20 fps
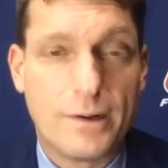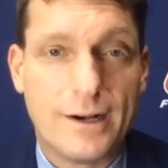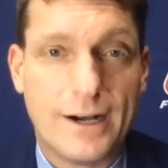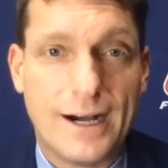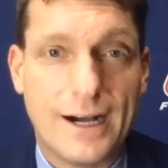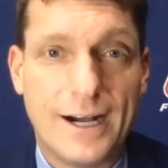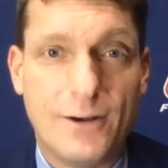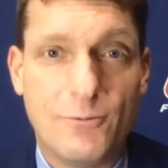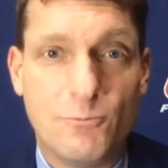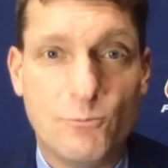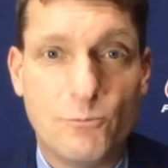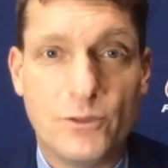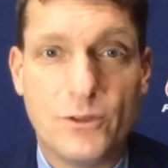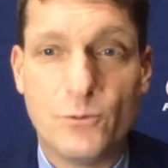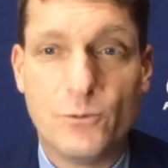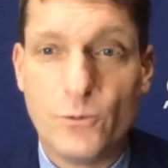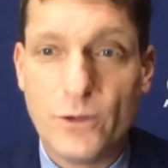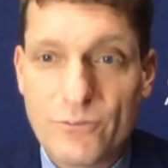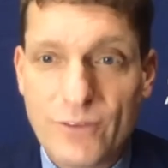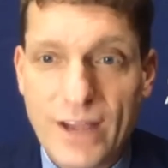Um,
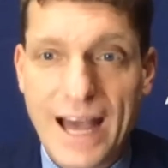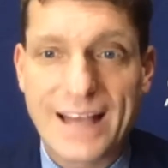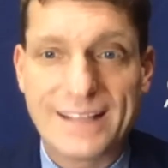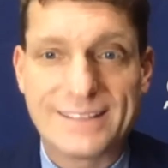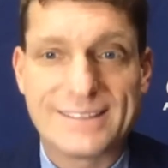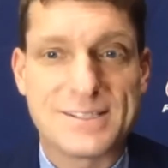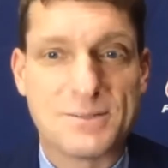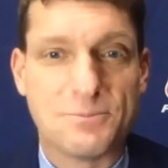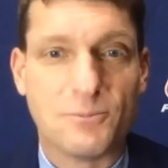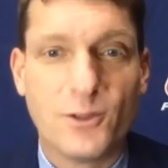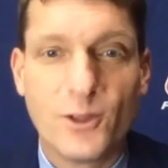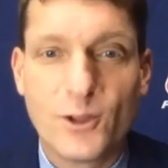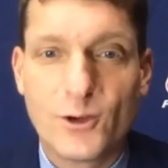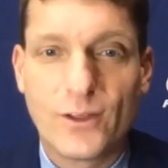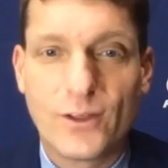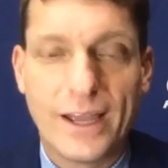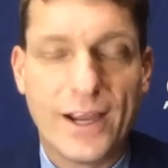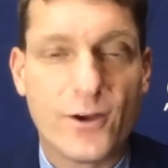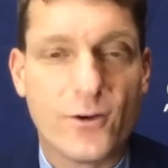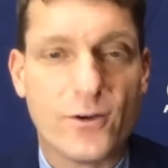we've got some
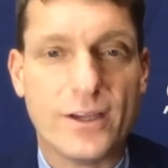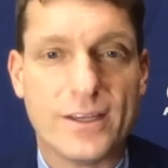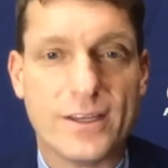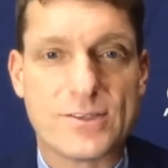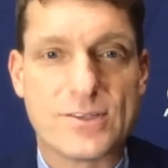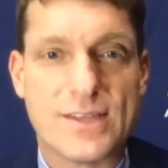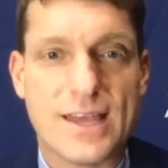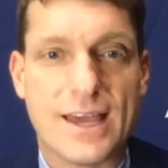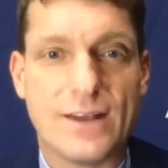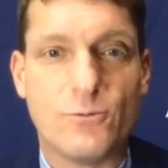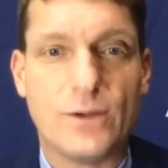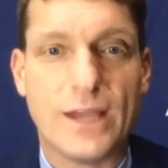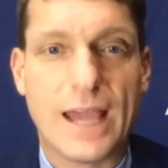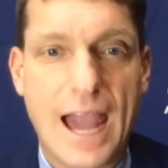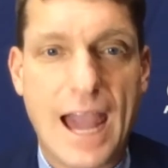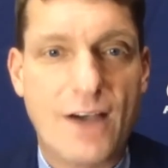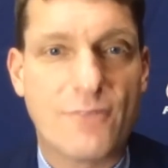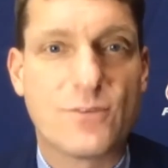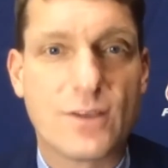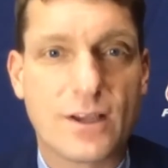little areas that we
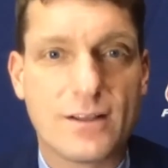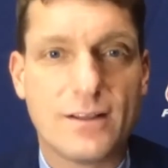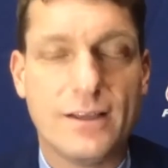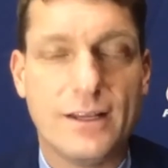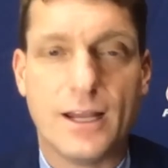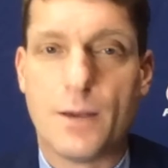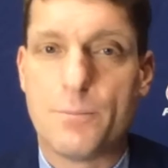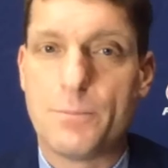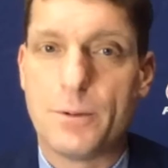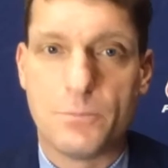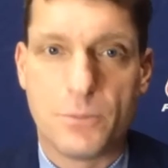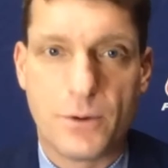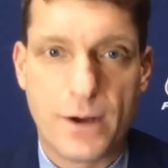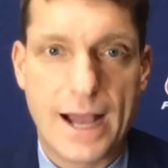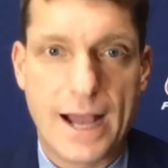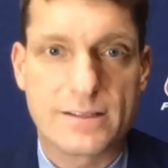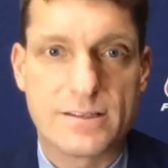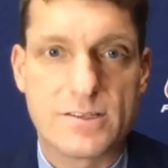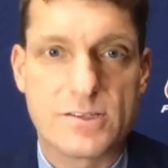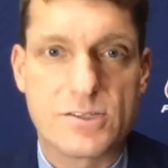have to clean up in
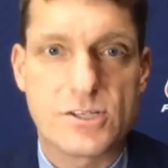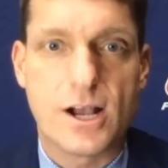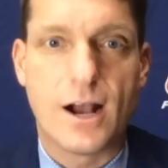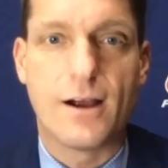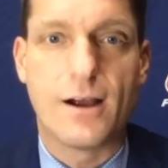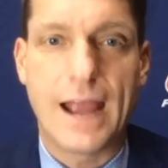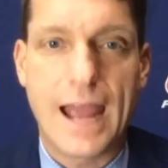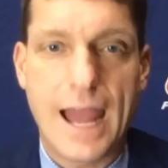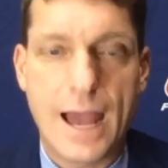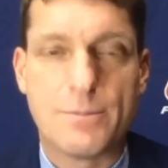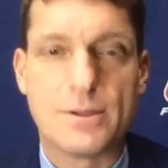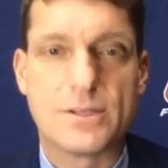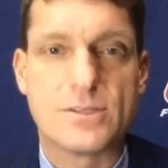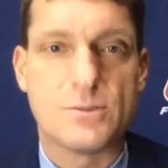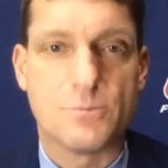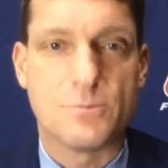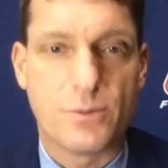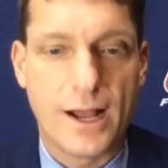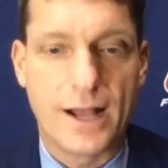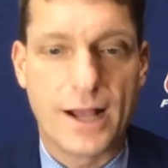practice. Our habits
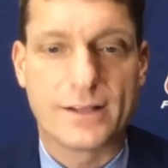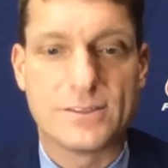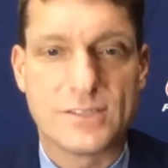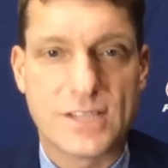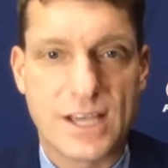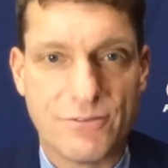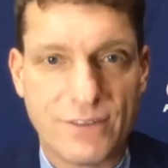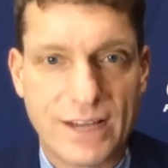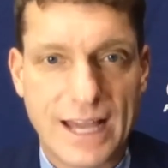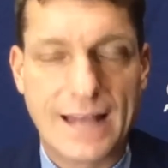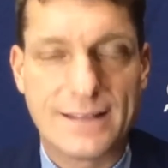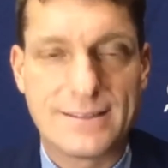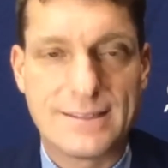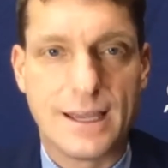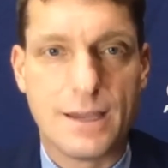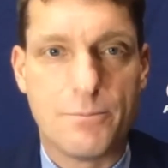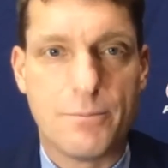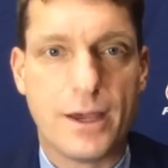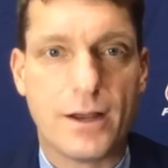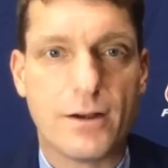and practice have got to
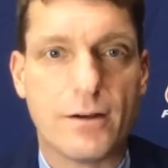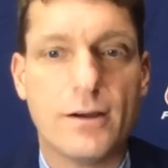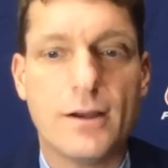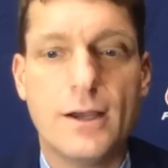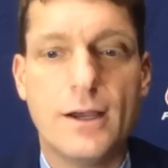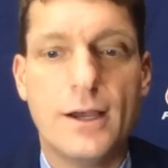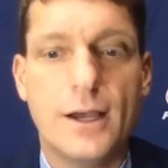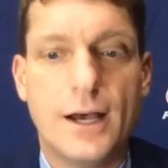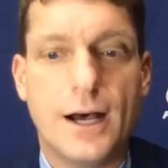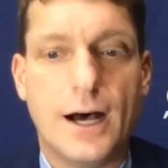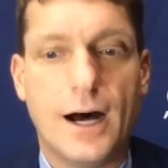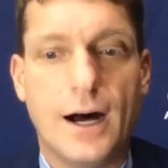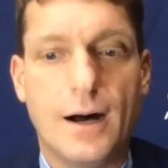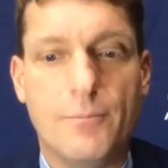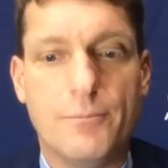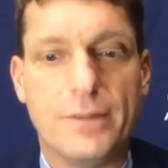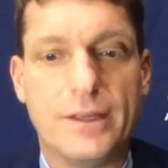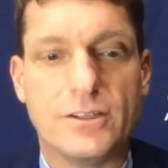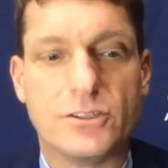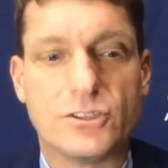get better
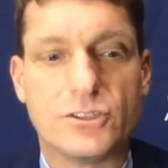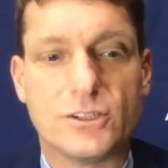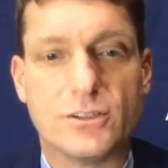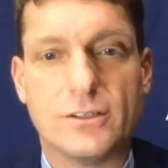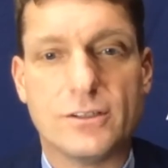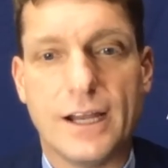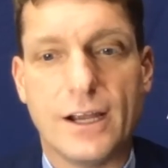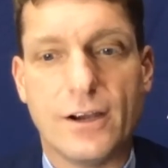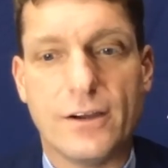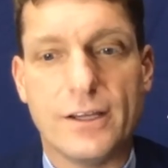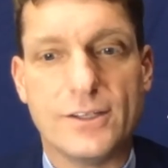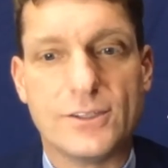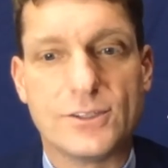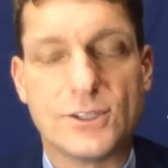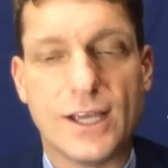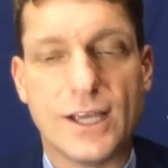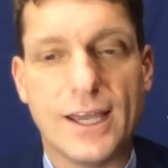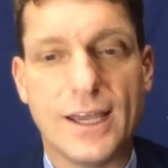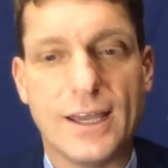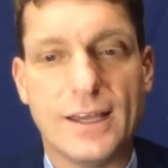um, in certain
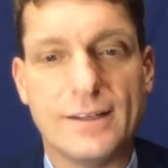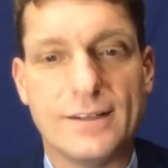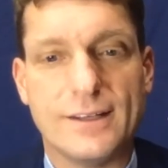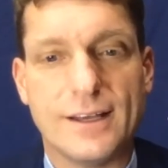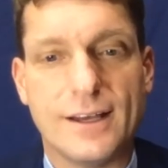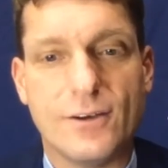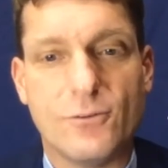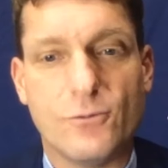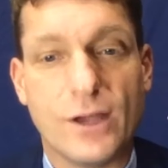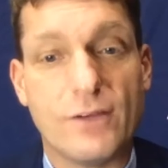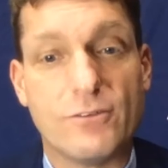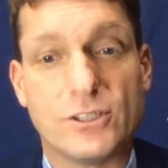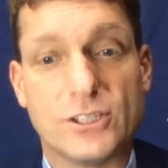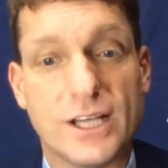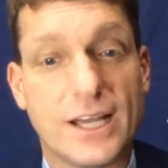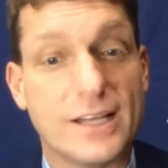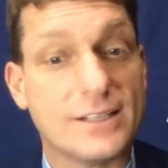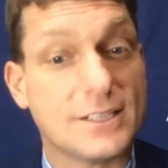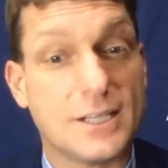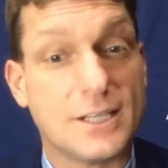areas, and uh, we have a
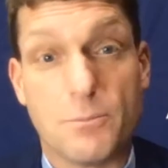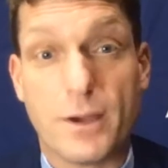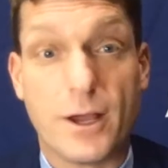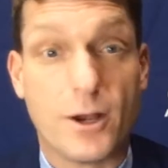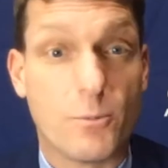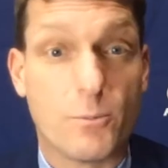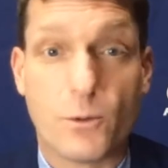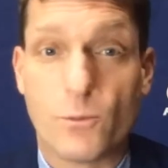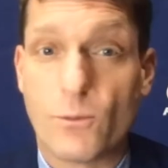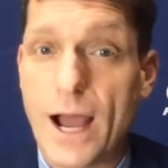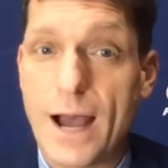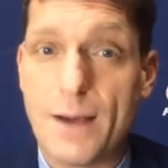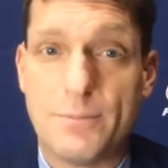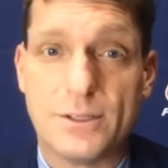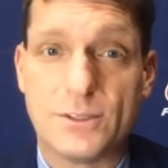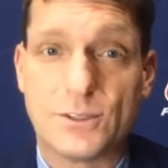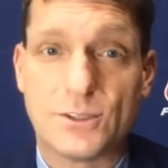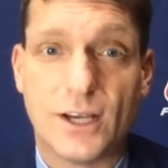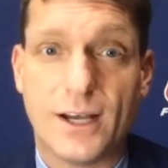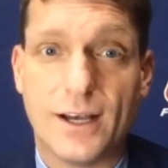chance to get better. But Rob
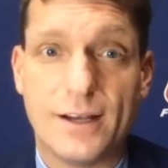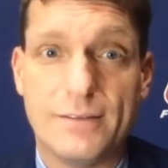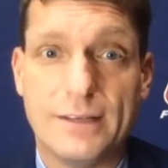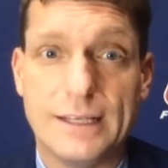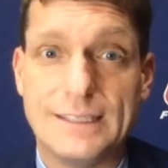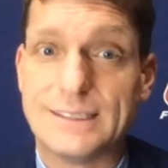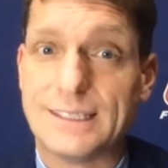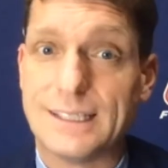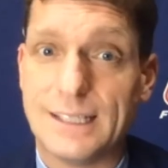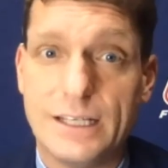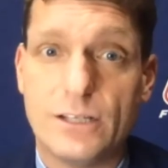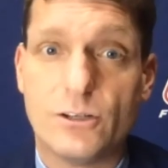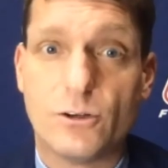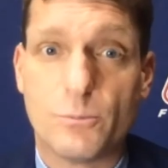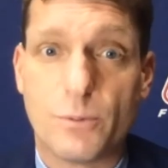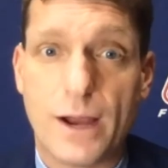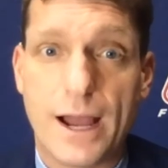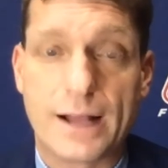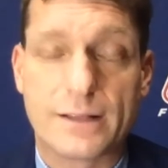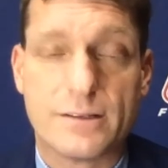is uh, he's a leader in
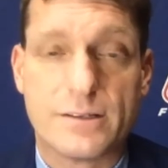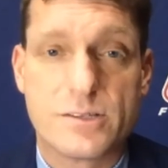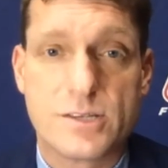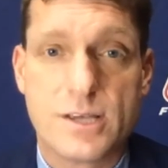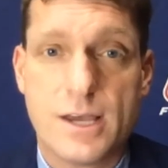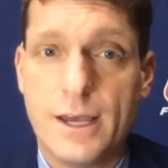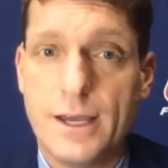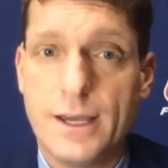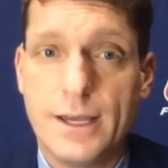practice.